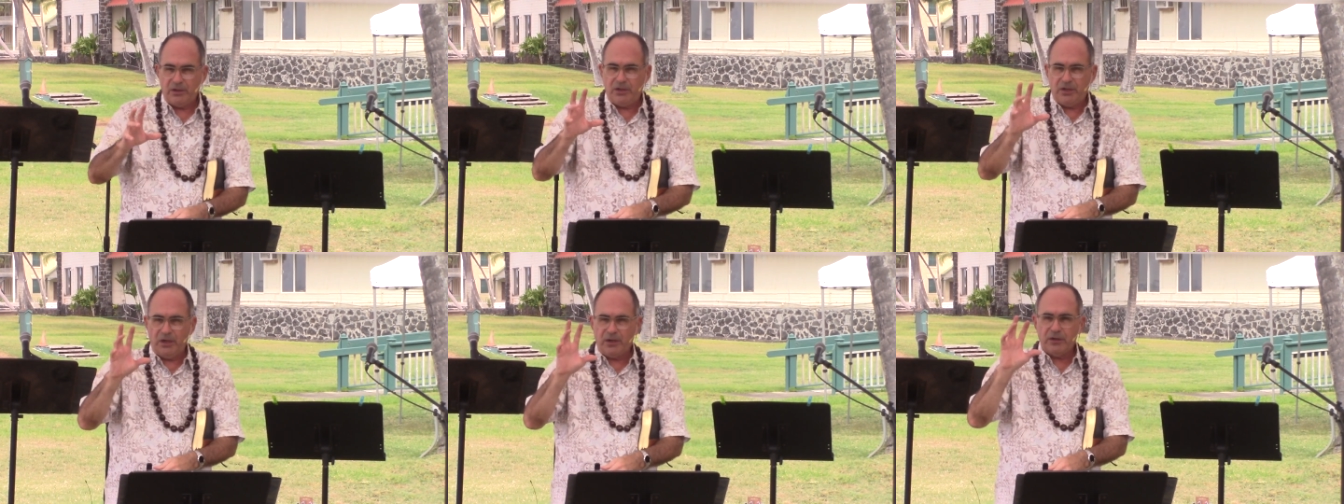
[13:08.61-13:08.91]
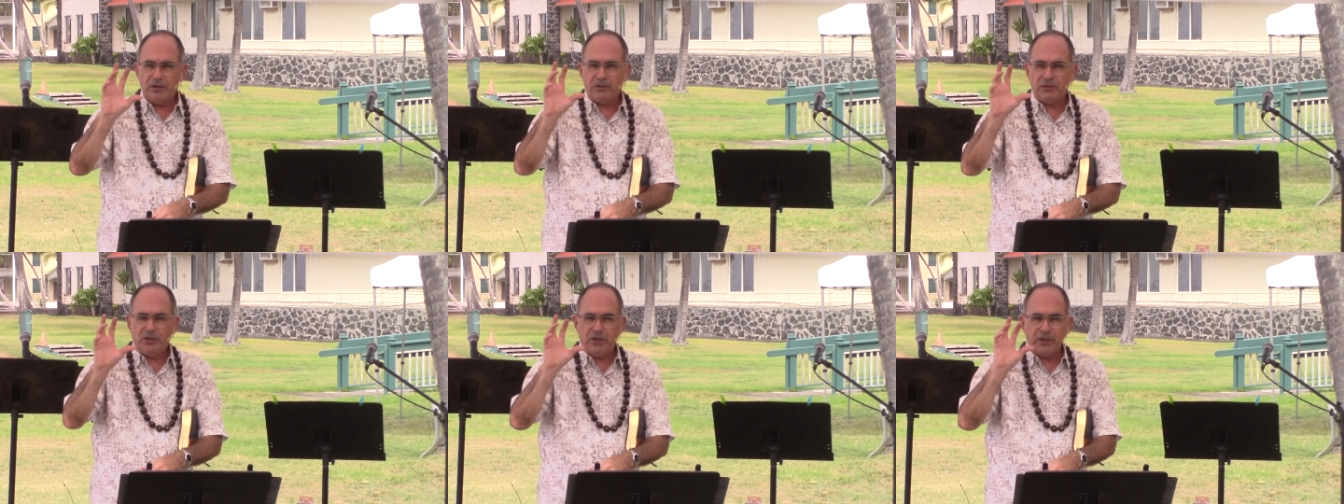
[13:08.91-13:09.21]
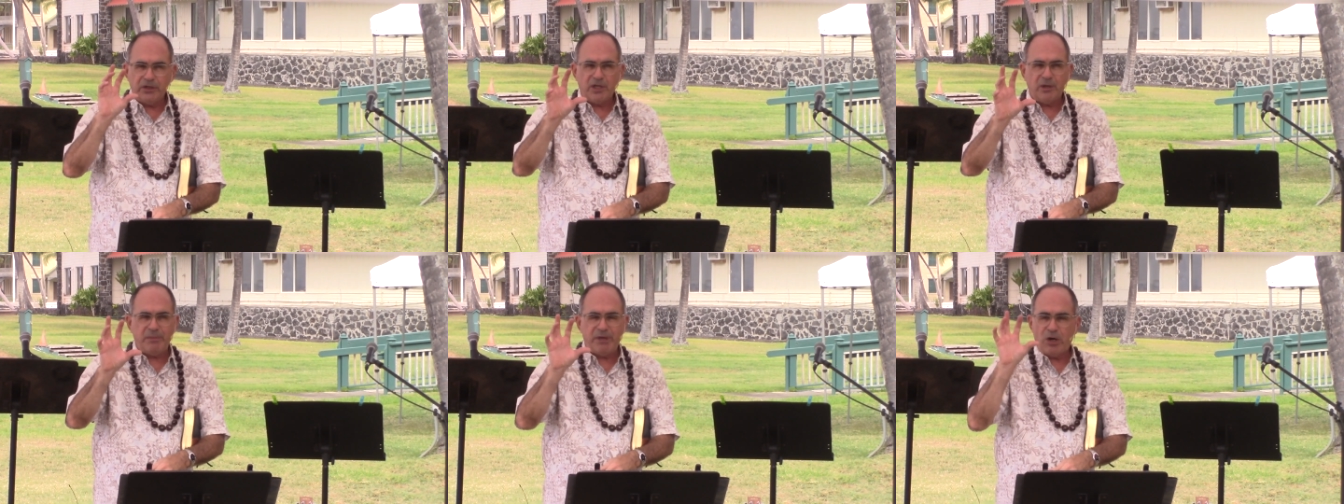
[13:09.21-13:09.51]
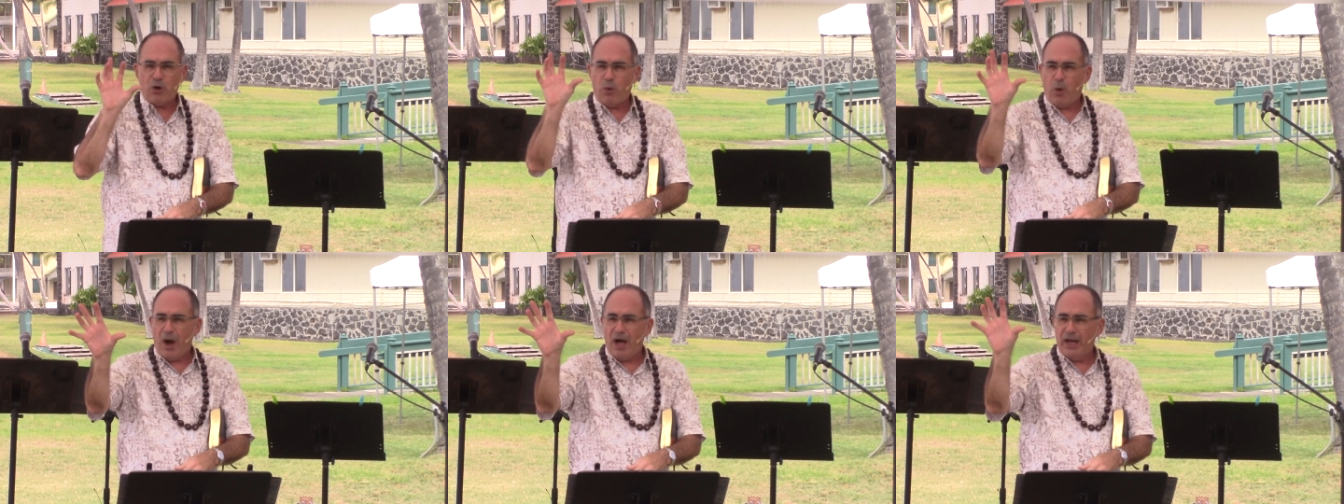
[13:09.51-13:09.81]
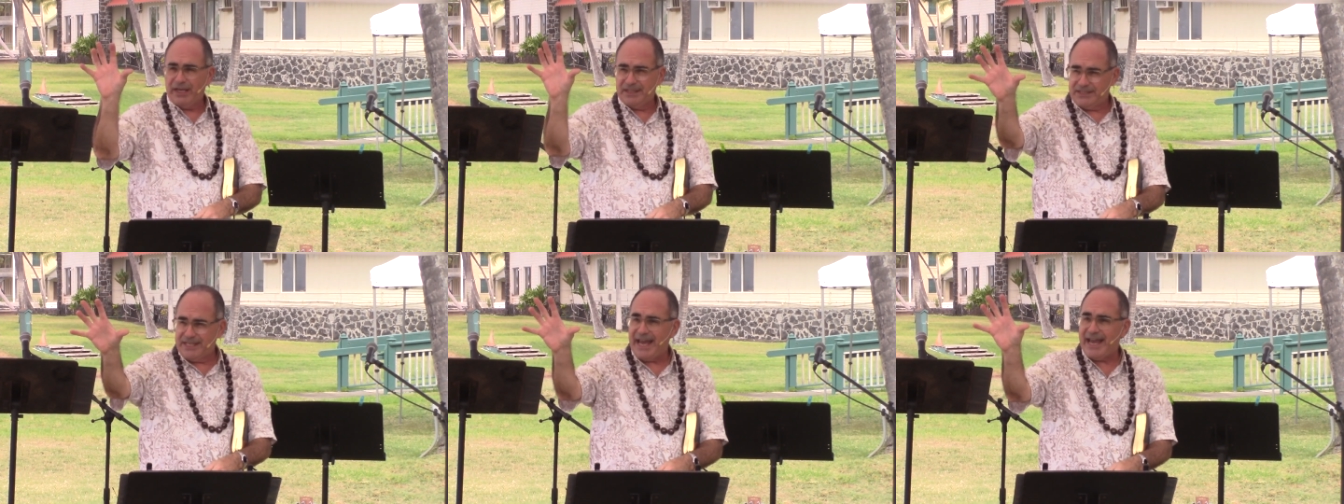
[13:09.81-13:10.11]
Good good can be
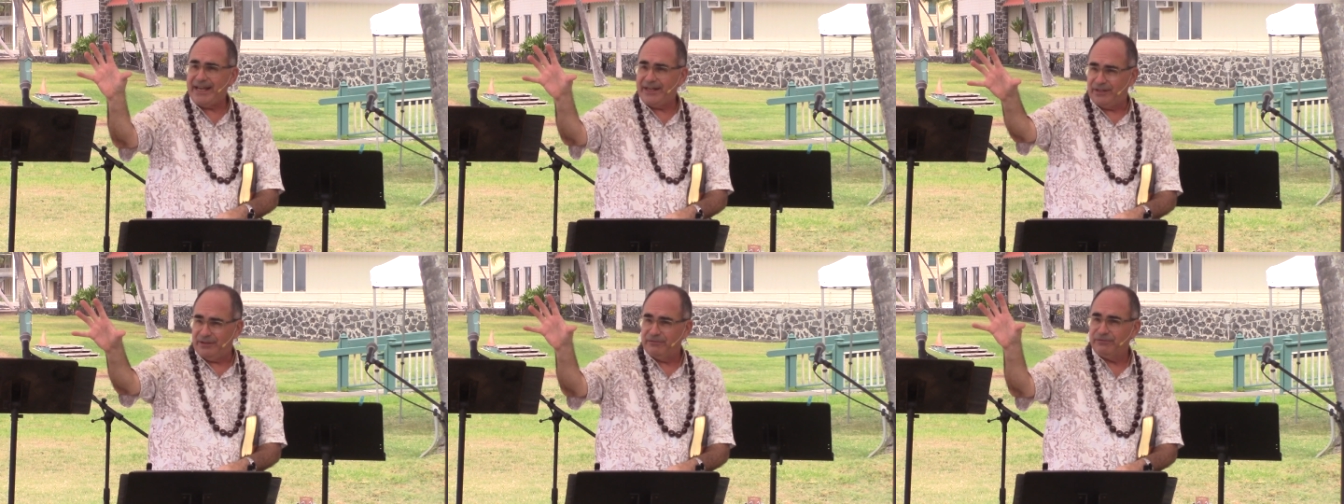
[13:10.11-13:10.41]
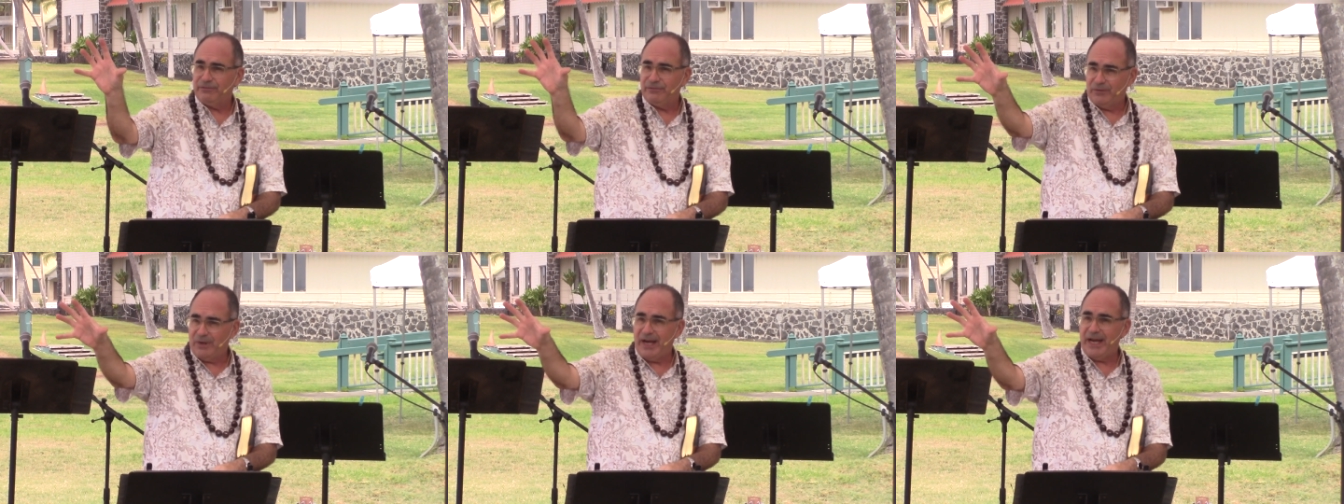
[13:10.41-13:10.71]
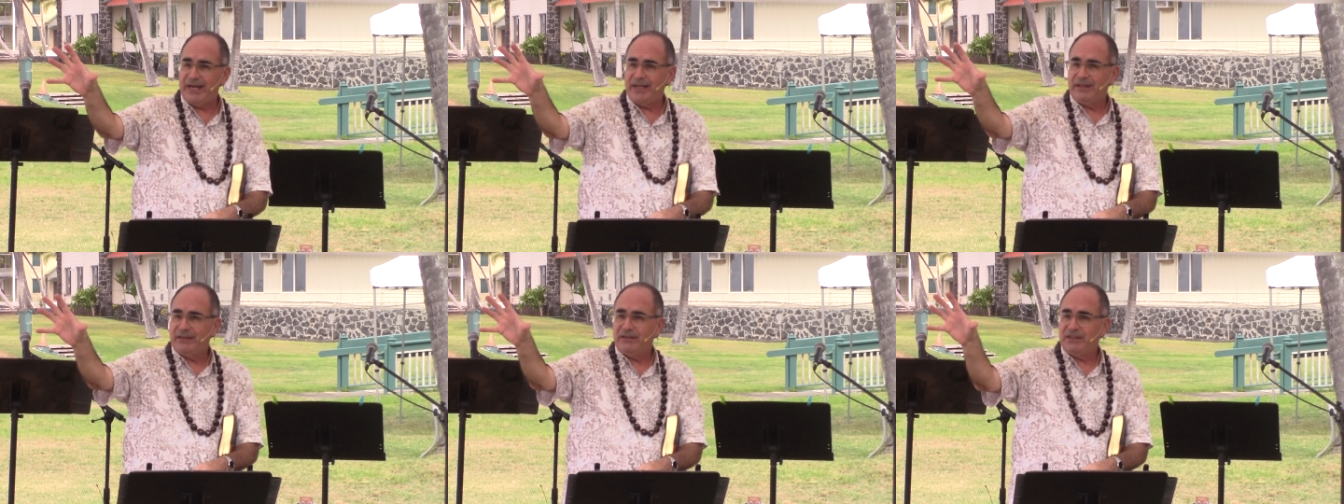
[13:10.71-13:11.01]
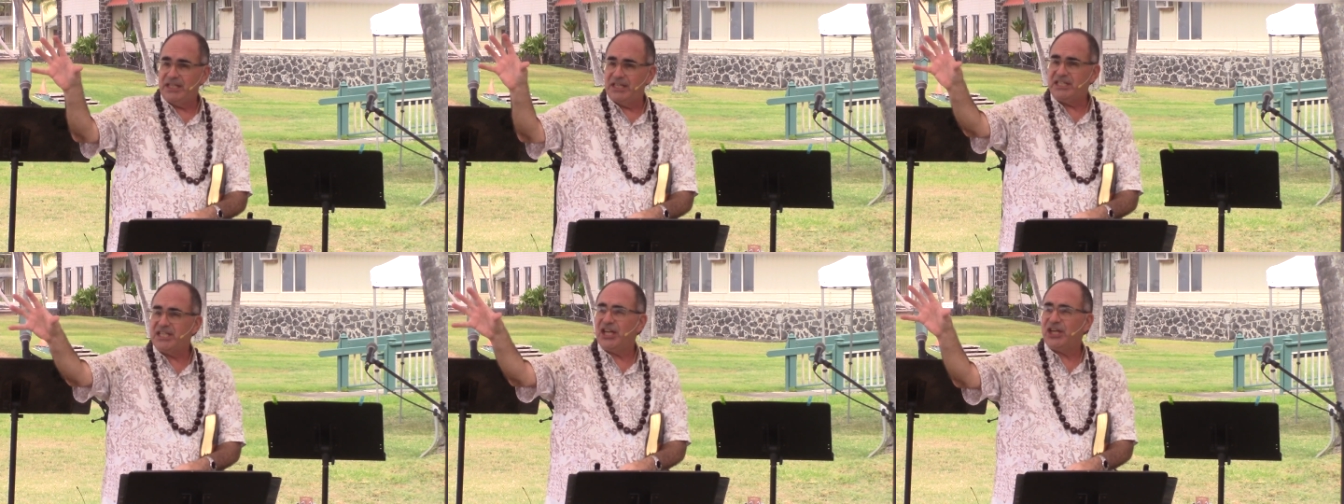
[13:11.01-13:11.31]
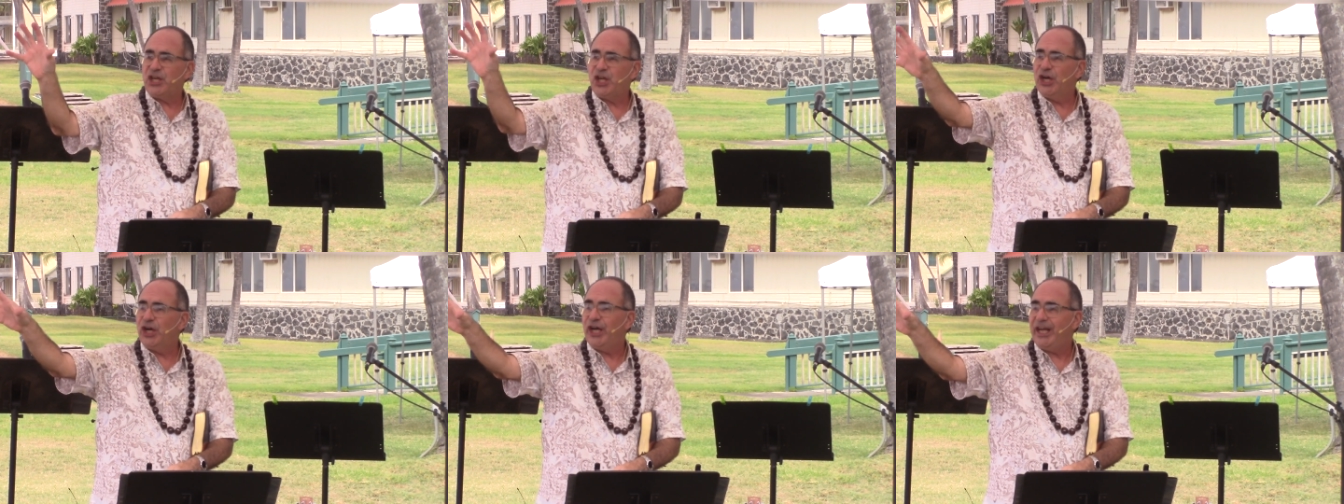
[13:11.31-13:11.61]
qualitative, right? You
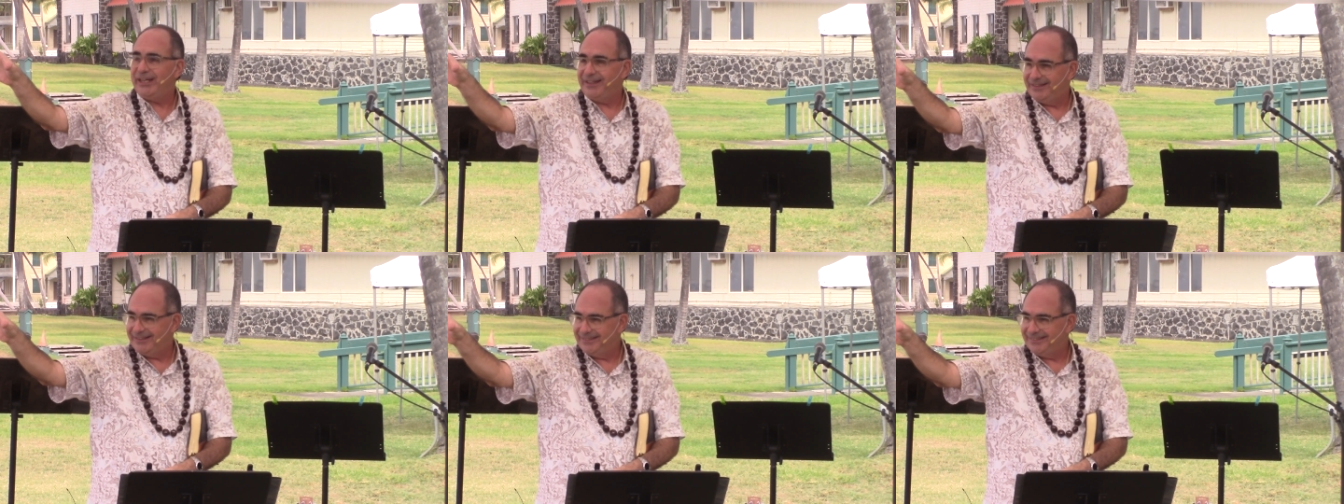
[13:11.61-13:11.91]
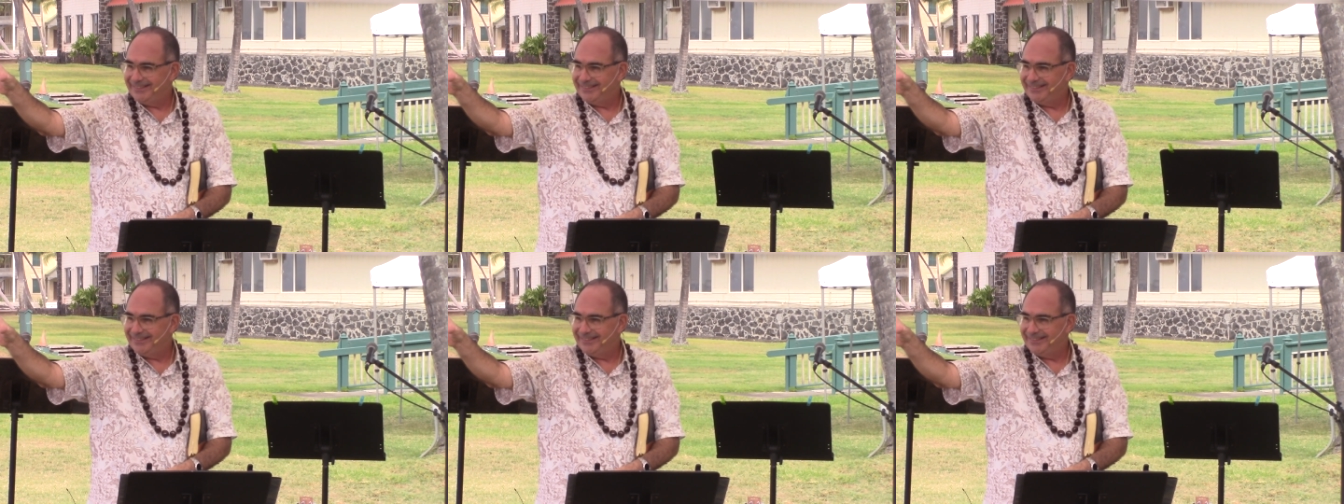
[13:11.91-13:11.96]
did good.